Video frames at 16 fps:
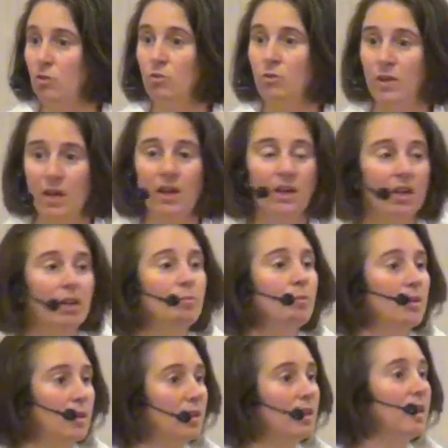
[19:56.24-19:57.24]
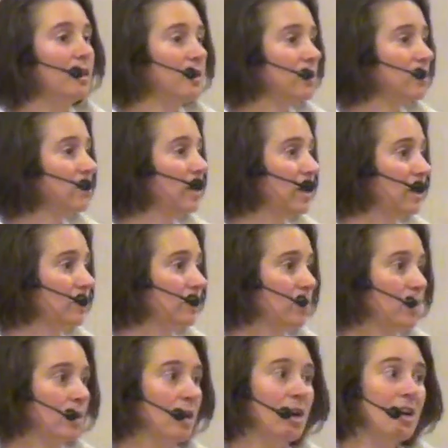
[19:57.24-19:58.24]
You can't keep it in latency
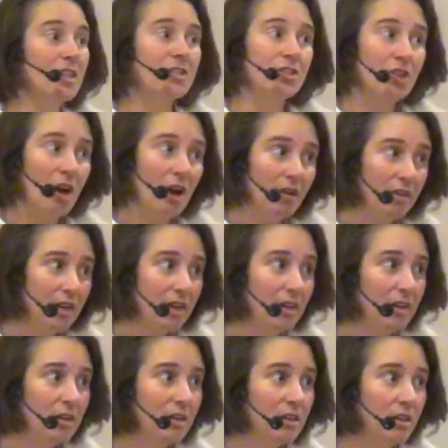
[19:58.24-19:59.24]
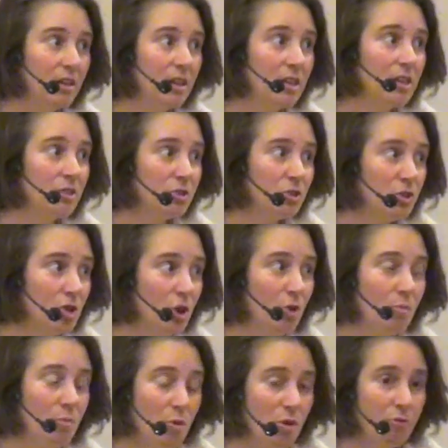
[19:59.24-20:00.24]
anymore. Sorry, there's
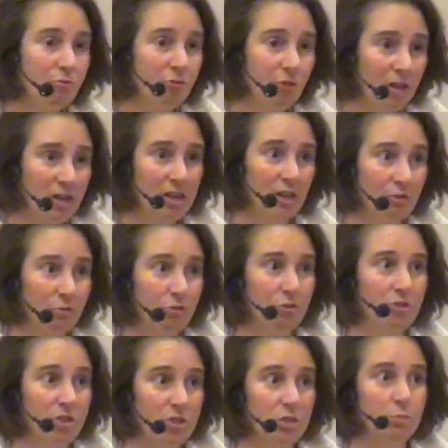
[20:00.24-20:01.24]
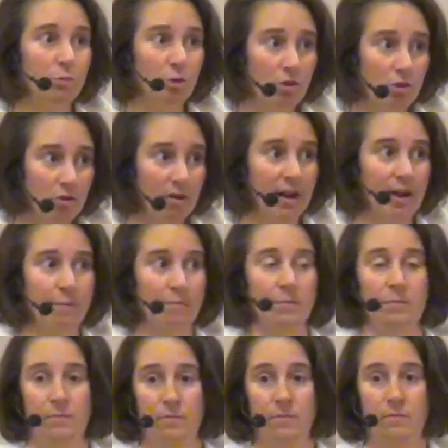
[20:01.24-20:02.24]
no more funding for this program.